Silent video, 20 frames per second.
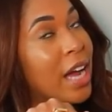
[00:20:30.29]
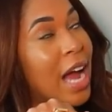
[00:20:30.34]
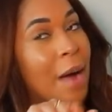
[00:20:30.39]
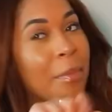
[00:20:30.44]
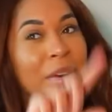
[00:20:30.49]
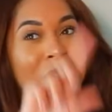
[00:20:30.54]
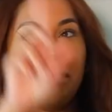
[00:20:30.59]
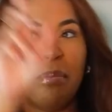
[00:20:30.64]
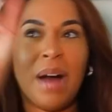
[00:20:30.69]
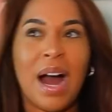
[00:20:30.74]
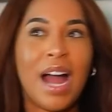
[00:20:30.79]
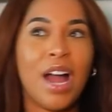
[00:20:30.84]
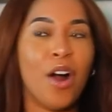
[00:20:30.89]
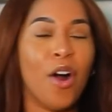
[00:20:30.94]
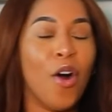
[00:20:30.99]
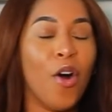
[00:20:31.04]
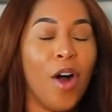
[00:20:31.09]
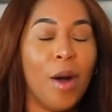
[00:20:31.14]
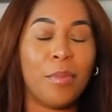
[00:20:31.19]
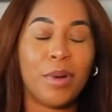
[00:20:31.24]
I'm
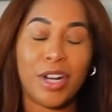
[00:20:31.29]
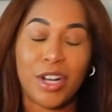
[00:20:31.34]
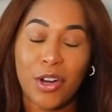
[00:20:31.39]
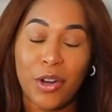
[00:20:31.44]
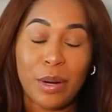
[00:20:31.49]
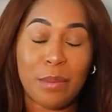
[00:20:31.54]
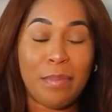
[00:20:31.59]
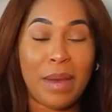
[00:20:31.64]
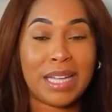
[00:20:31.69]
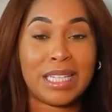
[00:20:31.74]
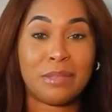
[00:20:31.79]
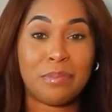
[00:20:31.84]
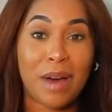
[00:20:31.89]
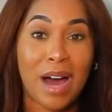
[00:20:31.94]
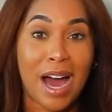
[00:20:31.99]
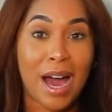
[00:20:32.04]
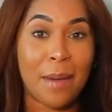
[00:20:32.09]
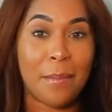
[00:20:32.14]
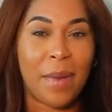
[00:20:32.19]
gonna go to Best Buy,